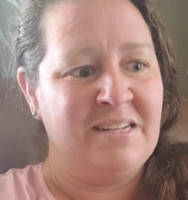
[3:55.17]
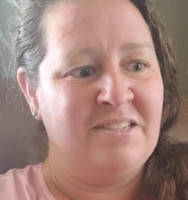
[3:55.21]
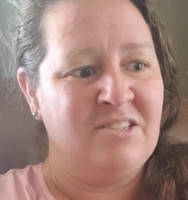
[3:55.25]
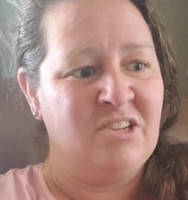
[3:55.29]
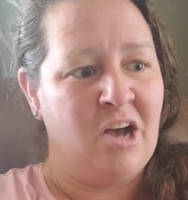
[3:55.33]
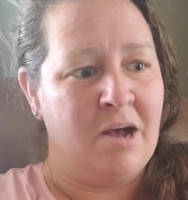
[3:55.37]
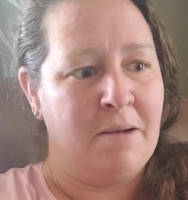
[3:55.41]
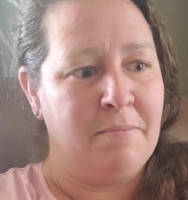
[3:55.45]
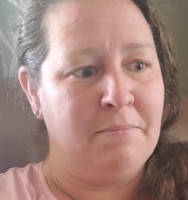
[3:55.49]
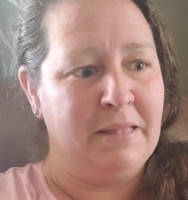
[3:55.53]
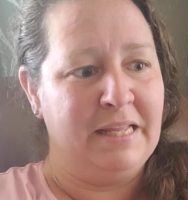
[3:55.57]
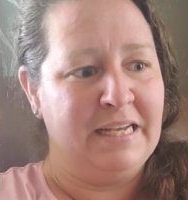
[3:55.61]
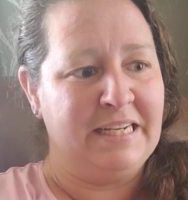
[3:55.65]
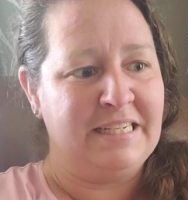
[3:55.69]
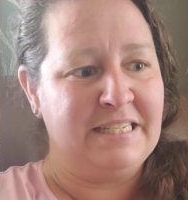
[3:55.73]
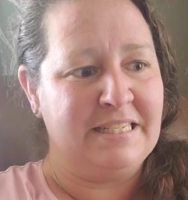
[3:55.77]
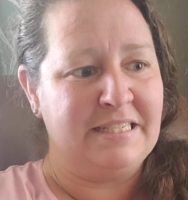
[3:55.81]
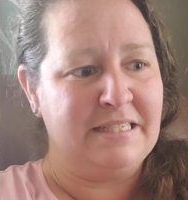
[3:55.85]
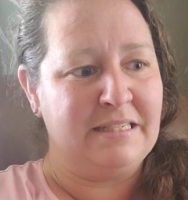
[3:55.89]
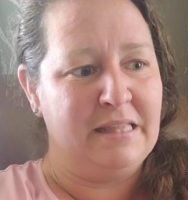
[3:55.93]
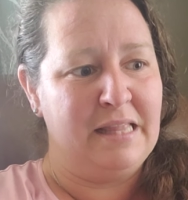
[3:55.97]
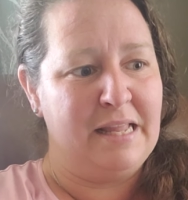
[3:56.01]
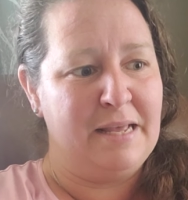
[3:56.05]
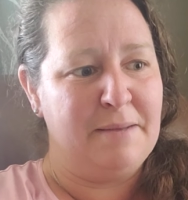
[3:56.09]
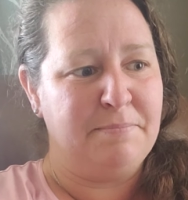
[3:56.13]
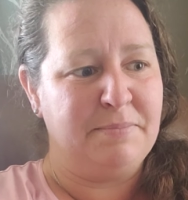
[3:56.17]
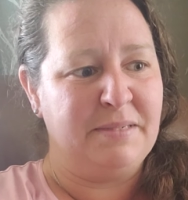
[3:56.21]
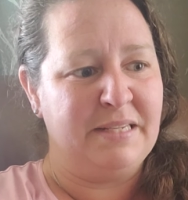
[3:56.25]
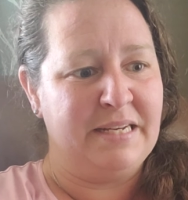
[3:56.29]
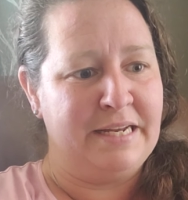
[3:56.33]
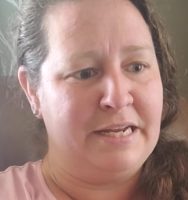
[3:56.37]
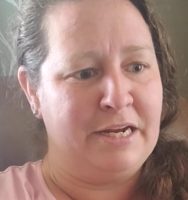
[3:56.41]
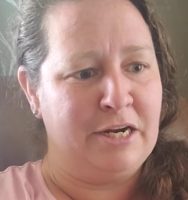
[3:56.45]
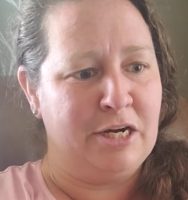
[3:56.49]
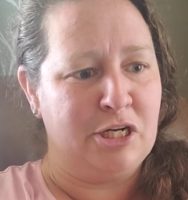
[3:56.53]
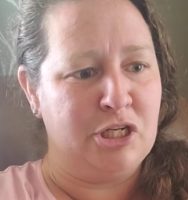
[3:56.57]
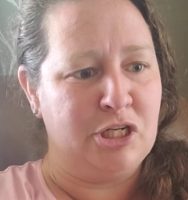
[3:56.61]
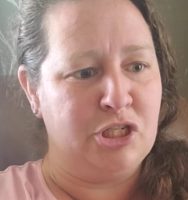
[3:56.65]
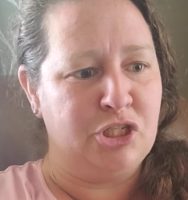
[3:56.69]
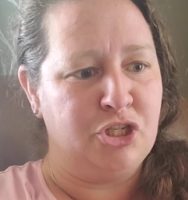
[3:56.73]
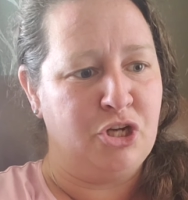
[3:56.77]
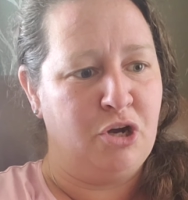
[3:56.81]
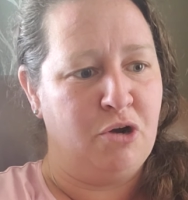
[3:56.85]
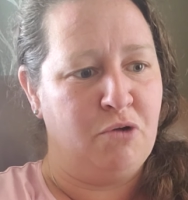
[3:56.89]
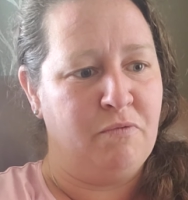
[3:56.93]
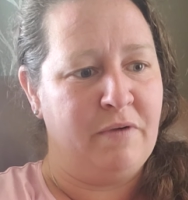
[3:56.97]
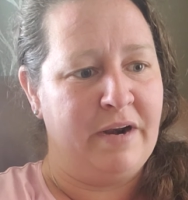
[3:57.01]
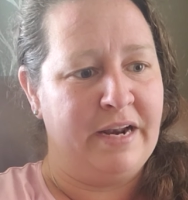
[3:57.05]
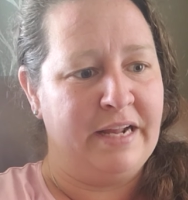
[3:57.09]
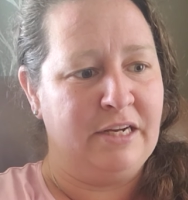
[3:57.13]
Tom licked his lips, and he heard
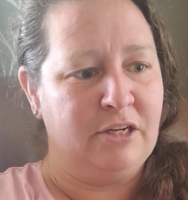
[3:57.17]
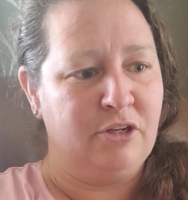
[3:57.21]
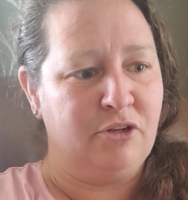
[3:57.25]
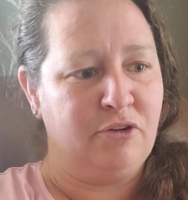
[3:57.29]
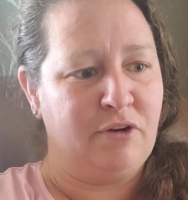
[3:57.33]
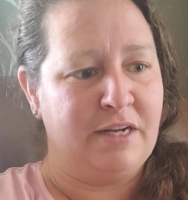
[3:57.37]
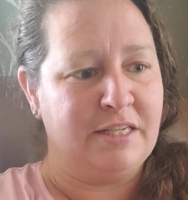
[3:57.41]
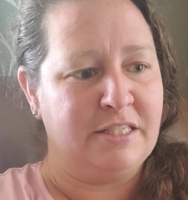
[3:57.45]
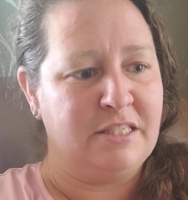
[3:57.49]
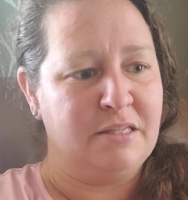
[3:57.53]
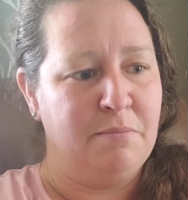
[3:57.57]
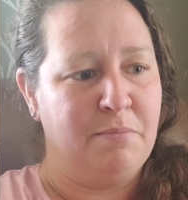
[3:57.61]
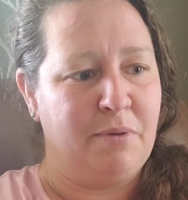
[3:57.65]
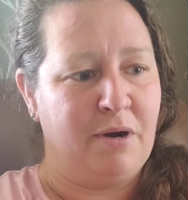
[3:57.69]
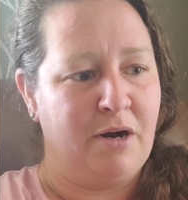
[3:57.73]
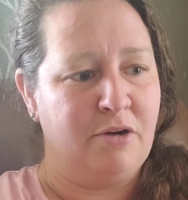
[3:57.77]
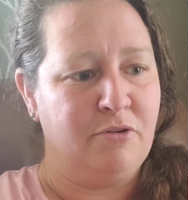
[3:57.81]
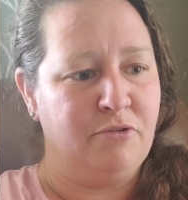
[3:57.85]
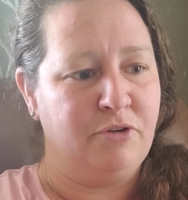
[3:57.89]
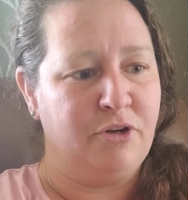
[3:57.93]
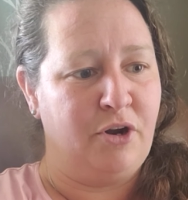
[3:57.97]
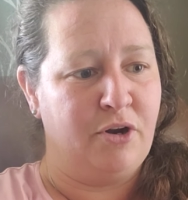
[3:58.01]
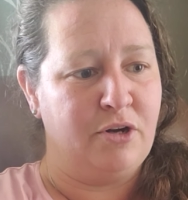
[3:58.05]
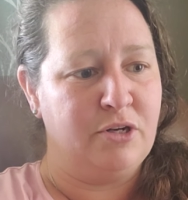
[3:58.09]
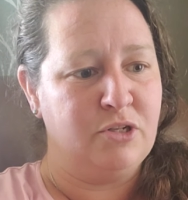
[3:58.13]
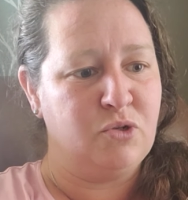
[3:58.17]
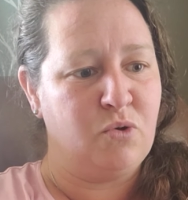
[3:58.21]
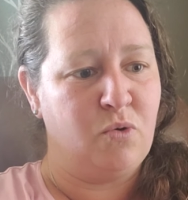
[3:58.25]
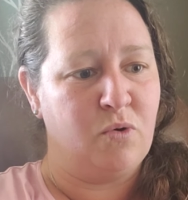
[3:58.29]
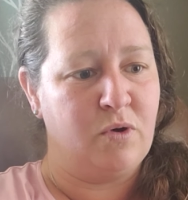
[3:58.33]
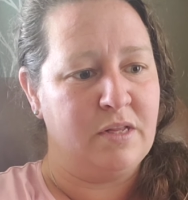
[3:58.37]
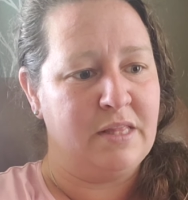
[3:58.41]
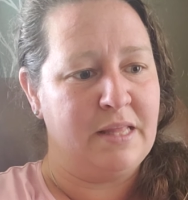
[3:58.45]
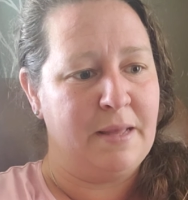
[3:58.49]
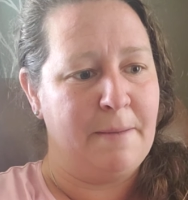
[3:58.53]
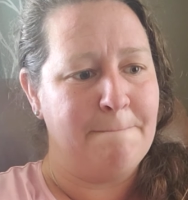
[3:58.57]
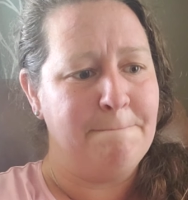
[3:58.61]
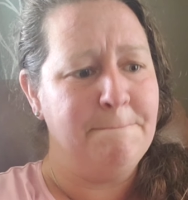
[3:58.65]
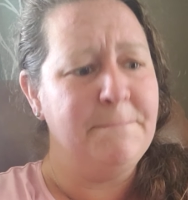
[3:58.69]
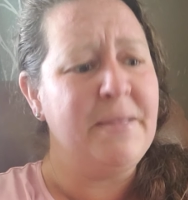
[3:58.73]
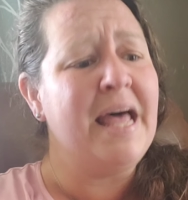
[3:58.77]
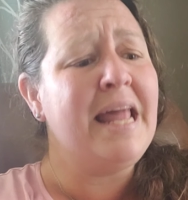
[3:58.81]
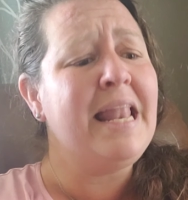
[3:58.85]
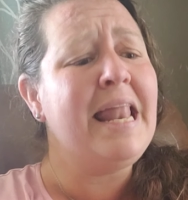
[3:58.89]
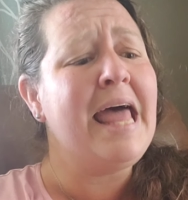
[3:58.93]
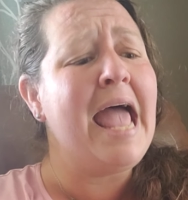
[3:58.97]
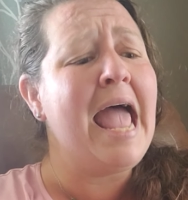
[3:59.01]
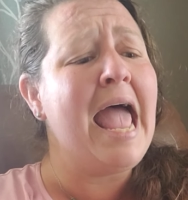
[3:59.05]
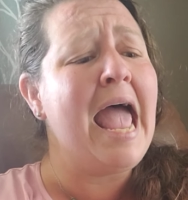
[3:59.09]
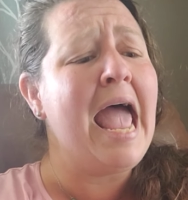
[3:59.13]
Joe running across the barnyard toward them.
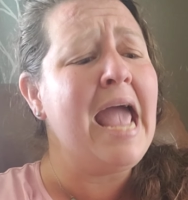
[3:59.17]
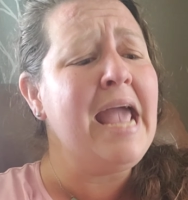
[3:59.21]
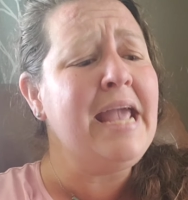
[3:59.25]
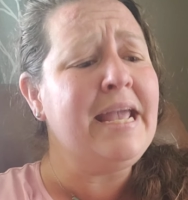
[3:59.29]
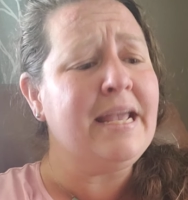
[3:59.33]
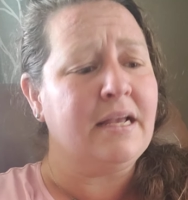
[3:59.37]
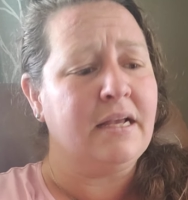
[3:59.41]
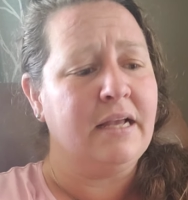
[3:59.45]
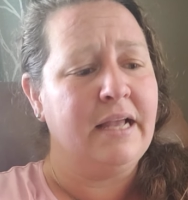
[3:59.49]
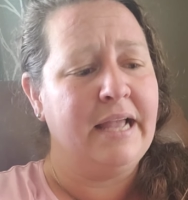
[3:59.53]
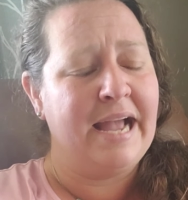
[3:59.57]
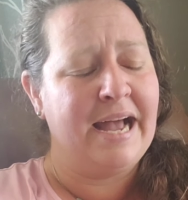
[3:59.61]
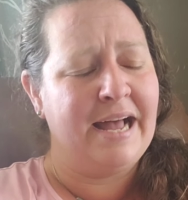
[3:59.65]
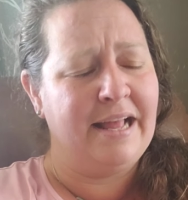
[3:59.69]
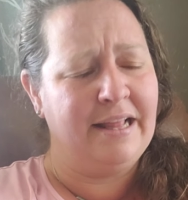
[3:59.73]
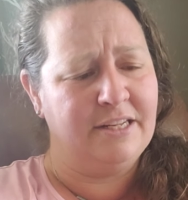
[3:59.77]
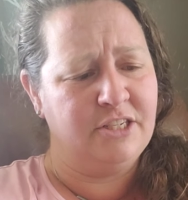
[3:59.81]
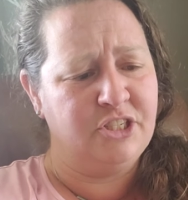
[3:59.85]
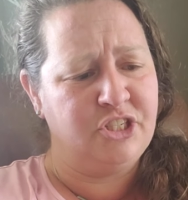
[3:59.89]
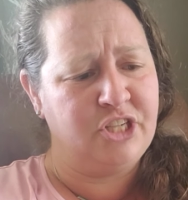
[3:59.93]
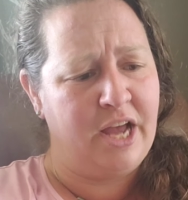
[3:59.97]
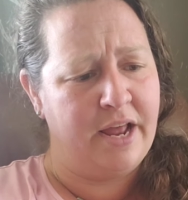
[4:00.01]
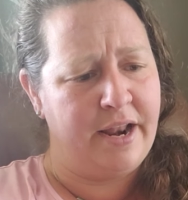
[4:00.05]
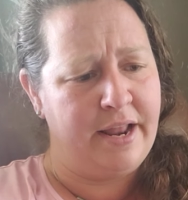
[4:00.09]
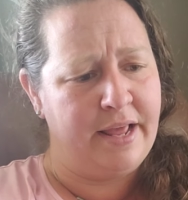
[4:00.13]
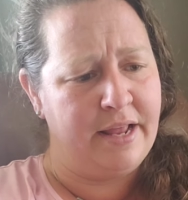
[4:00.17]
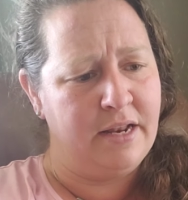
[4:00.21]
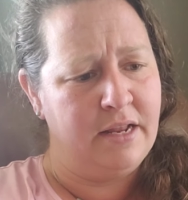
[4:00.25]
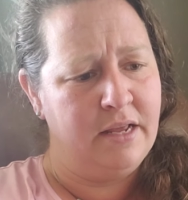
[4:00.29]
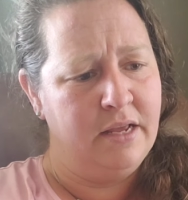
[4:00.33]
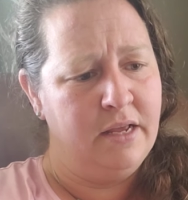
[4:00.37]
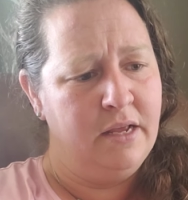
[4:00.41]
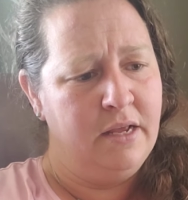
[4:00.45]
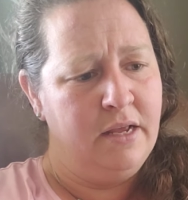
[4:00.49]
Billy! Alan shouted.